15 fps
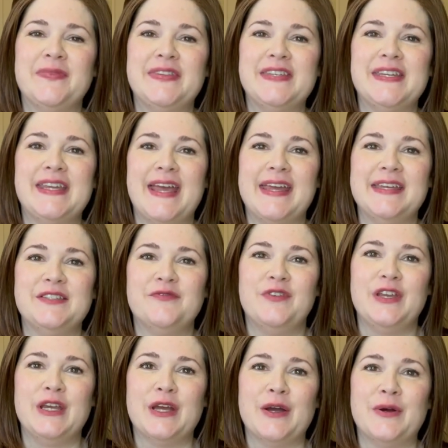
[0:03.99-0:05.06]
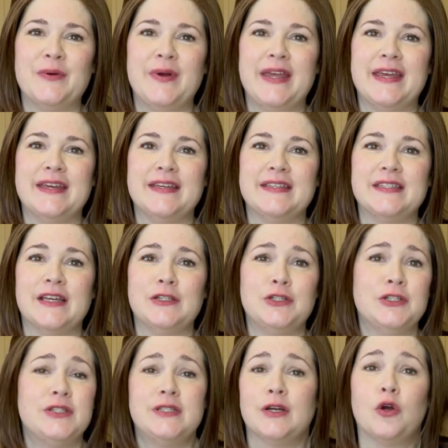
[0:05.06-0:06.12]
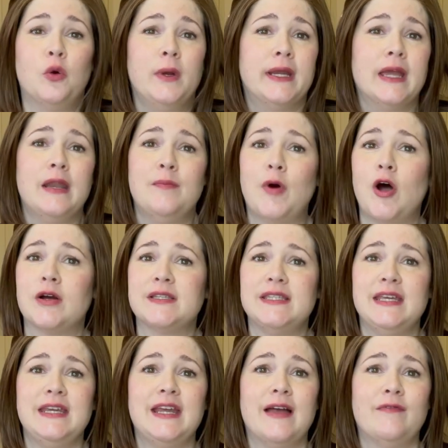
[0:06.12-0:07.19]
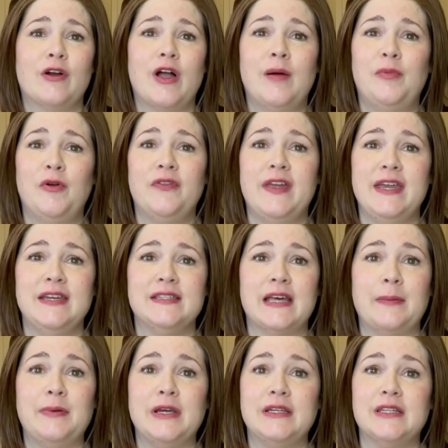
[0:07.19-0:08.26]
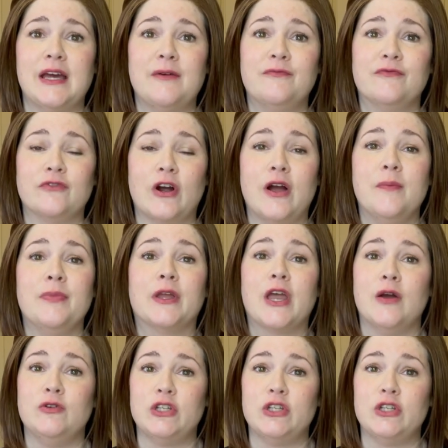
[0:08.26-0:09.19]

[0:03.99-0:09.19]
Today's video is just a quick unboxing of a couple things I picked up from the Coach